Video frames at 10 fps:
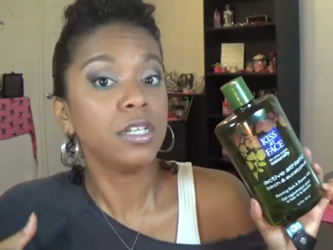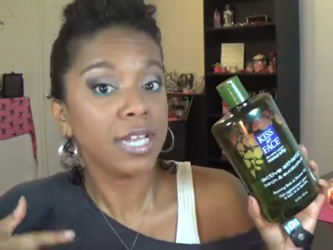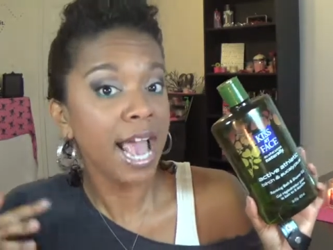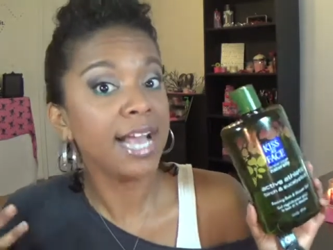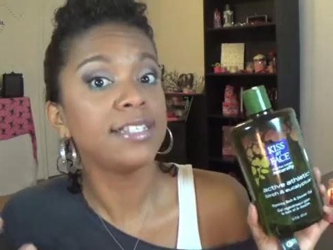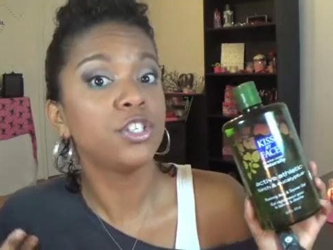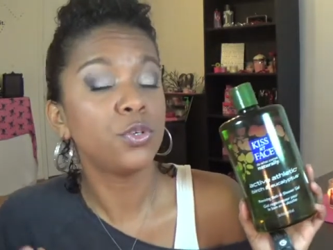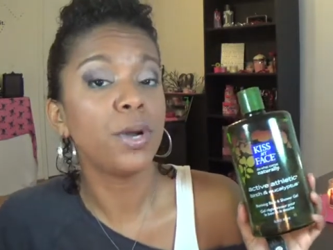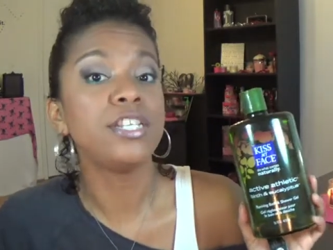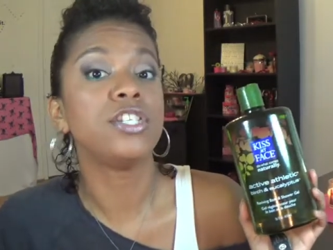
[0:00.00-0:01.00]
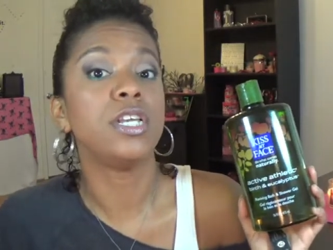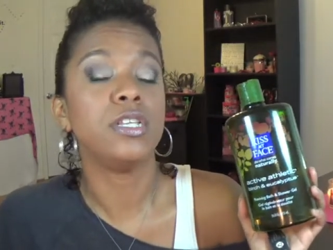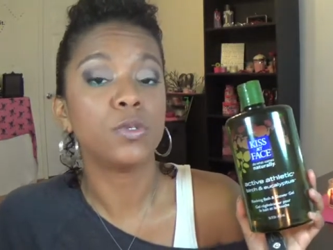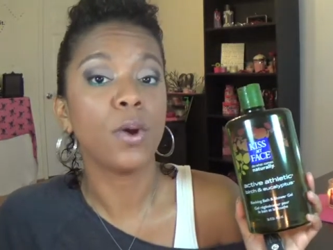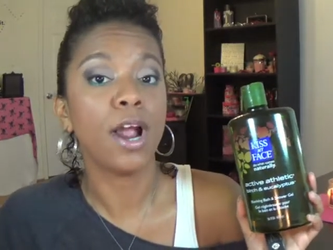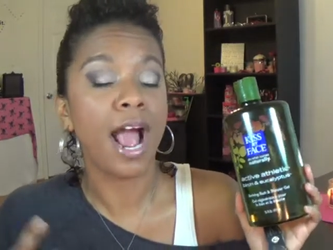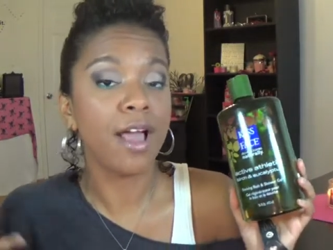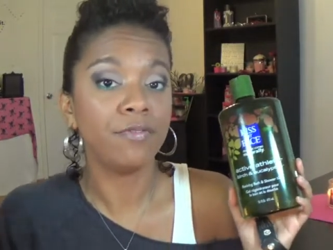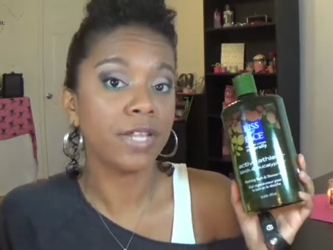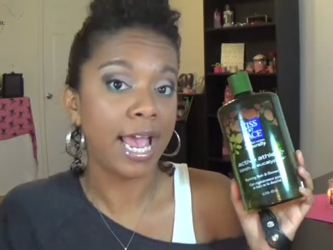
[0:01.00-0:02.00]
had situations where
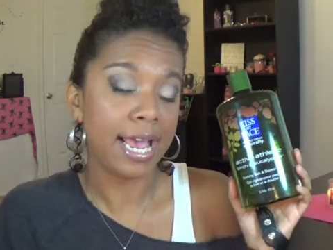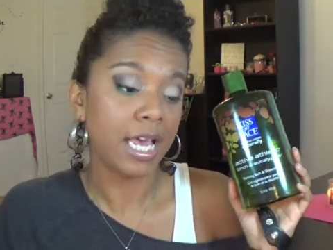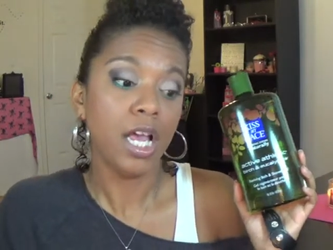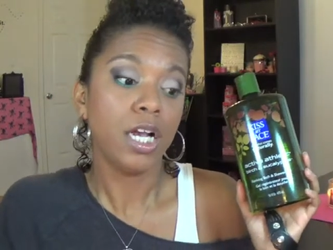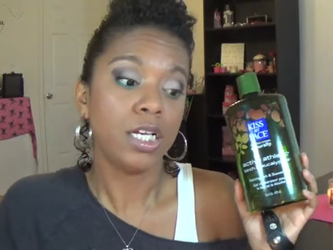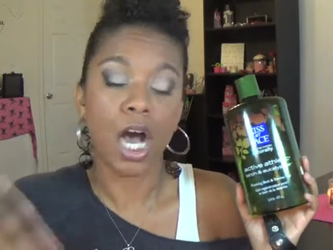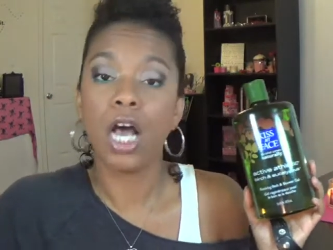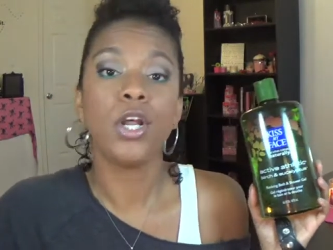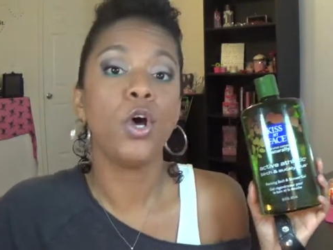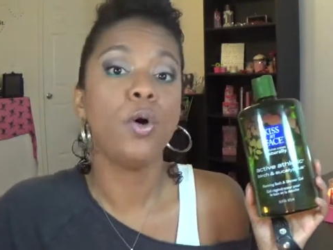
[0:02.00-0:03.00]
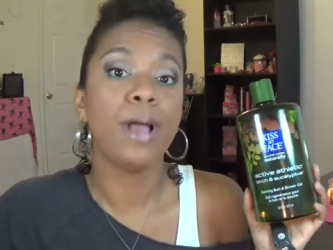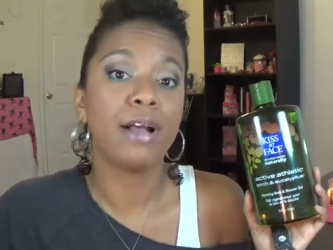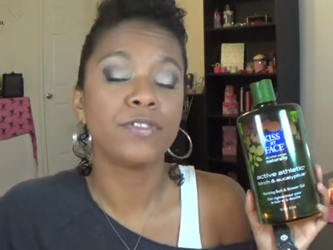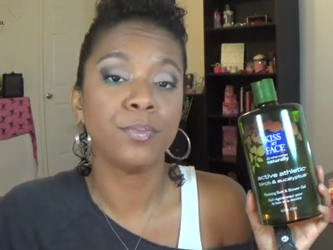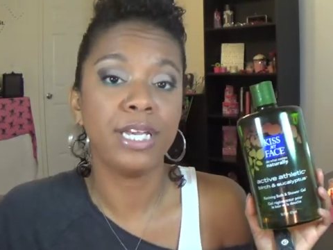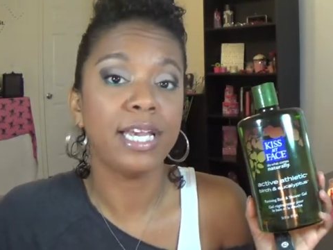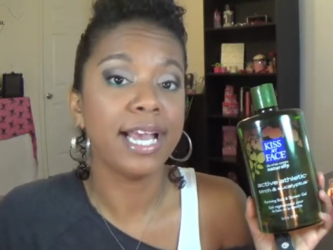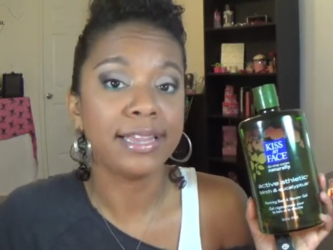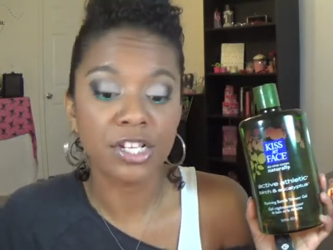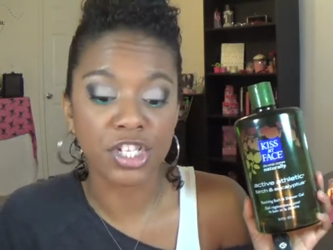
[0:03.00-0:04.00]
I've like gone home after being
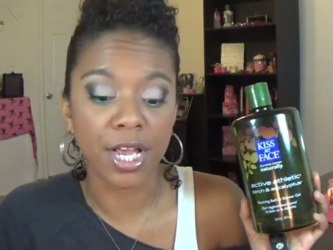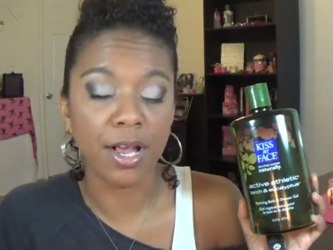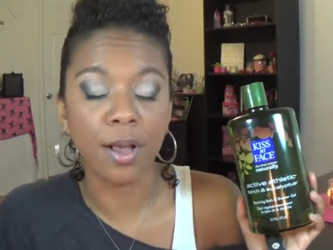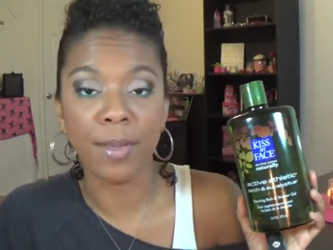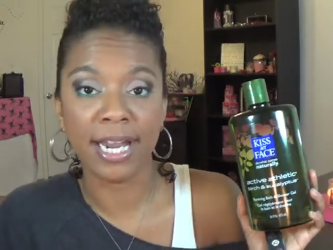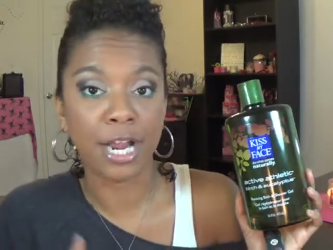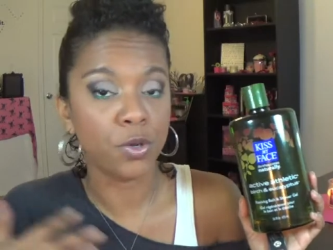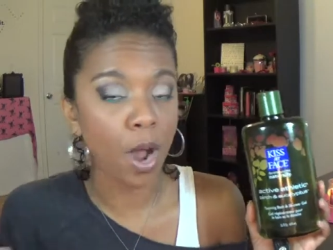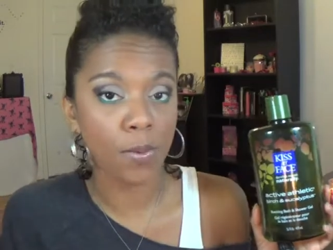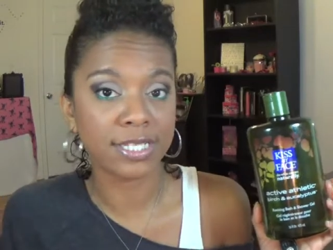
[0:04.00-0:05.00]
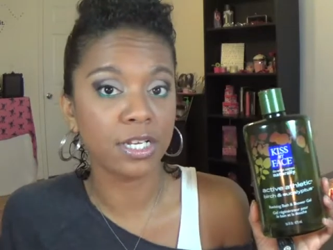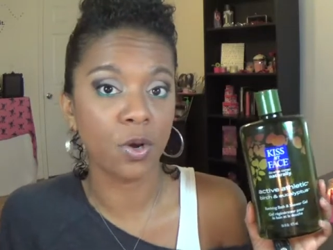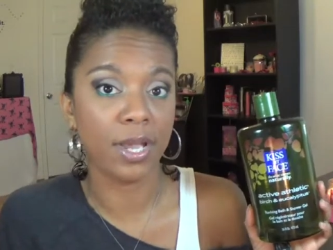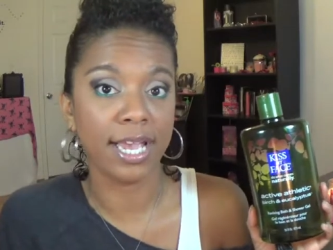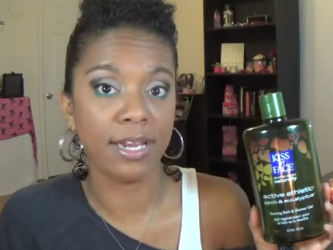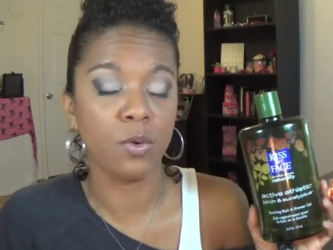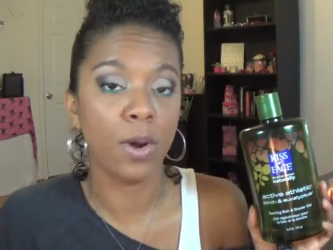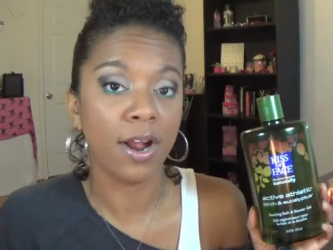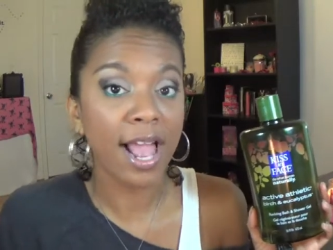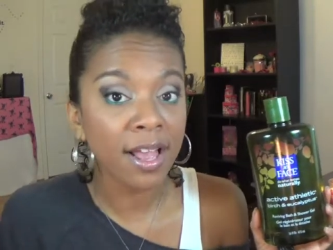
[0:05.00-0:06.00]
at the gym and I knew I wasn't going
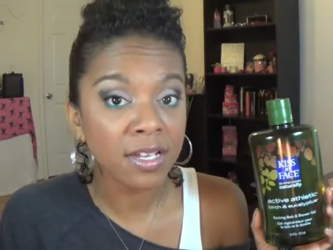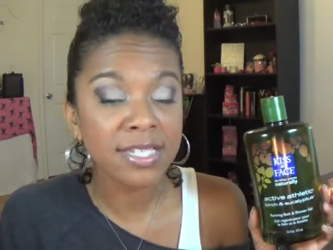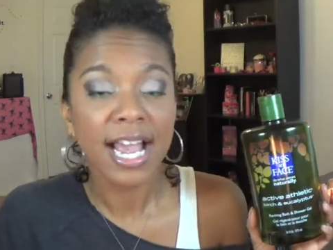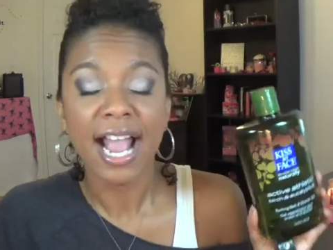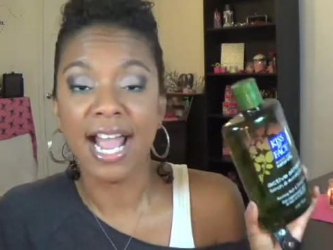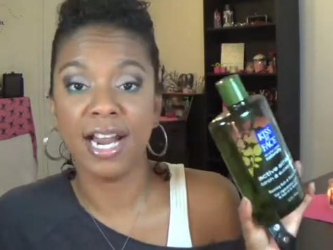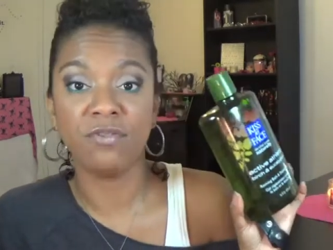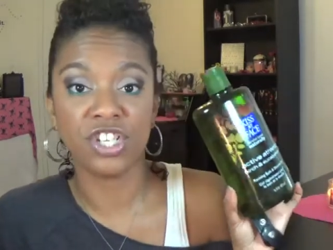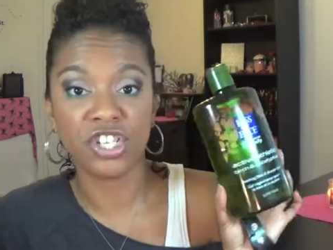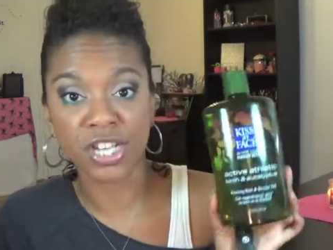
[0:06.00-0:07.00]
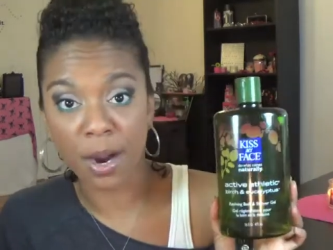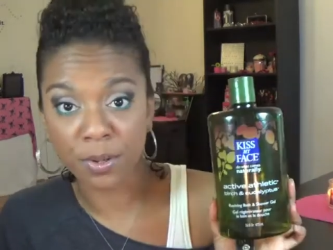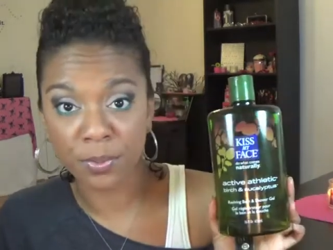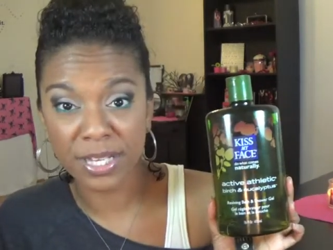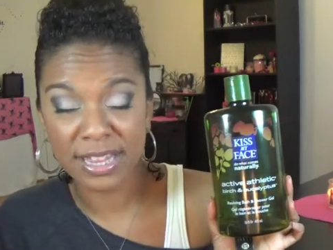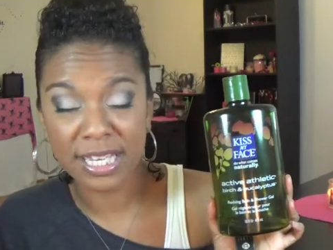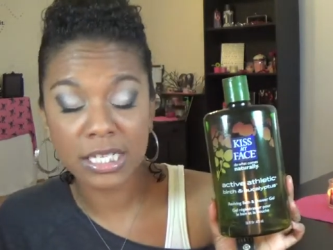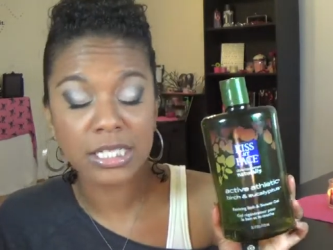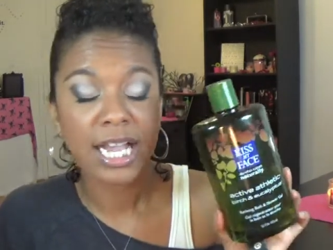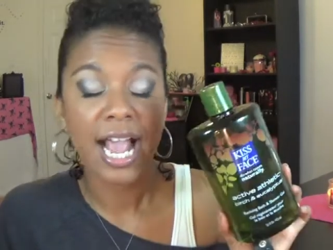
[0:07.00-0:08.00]
anywhere else, and I've just showered with
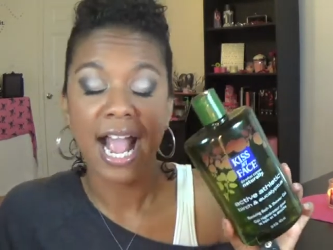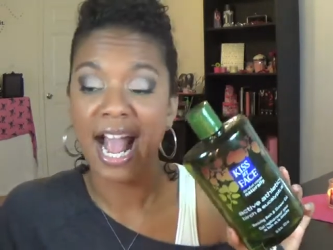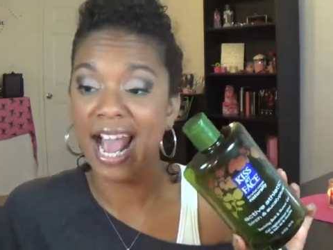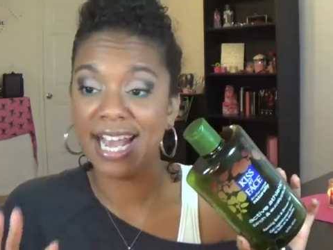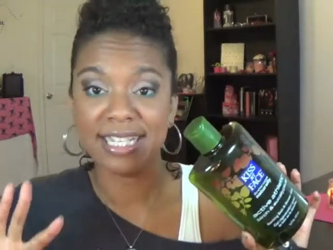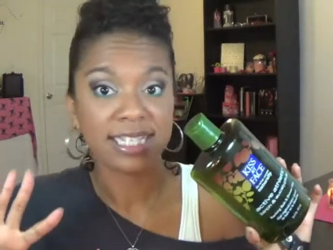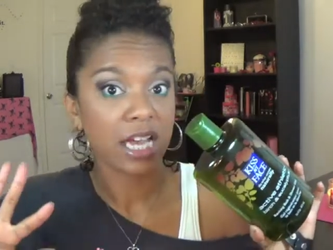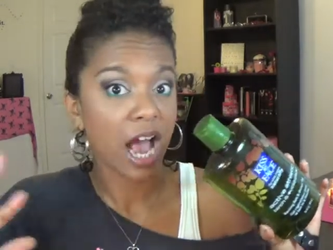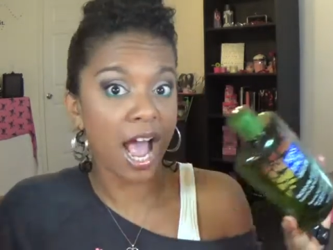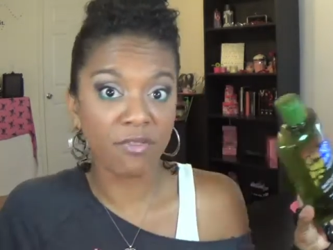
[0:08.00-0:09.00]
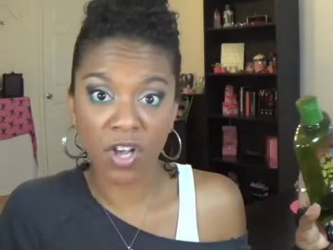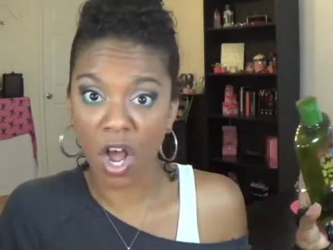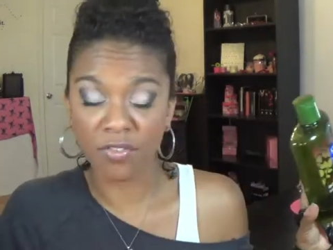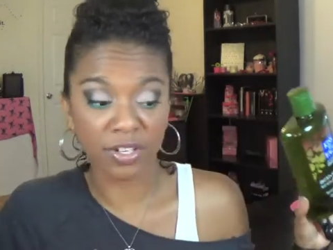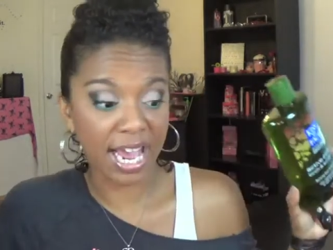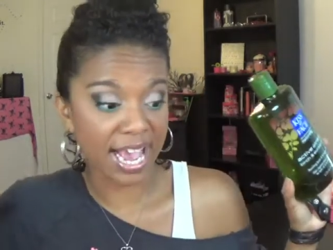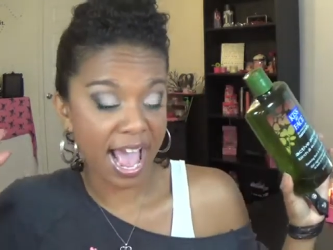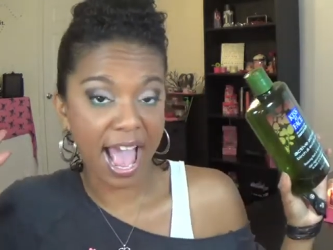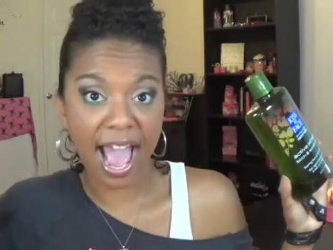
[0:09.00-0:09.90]
this, and I've gone for like